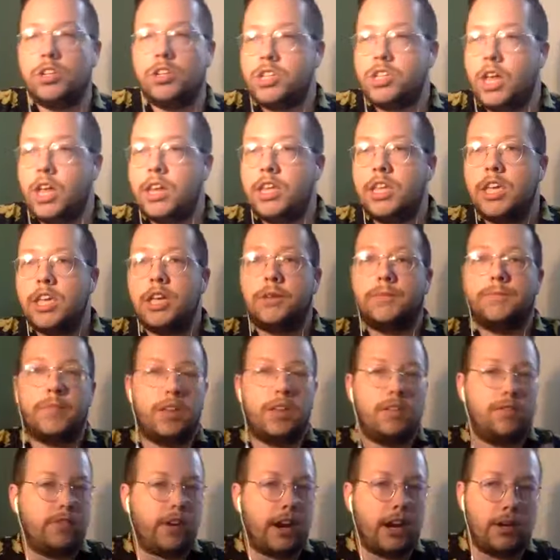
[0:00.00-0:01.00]
studying
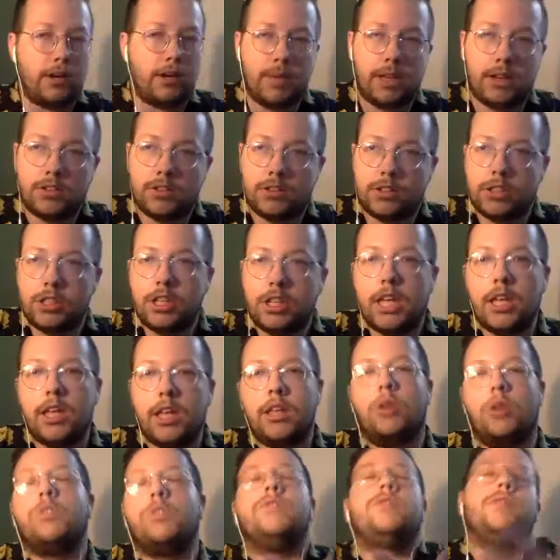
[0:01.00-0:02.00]
environmental
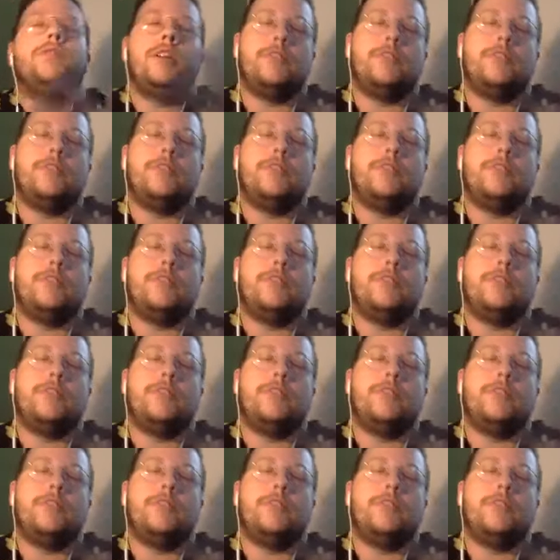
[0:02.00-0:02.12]
lit or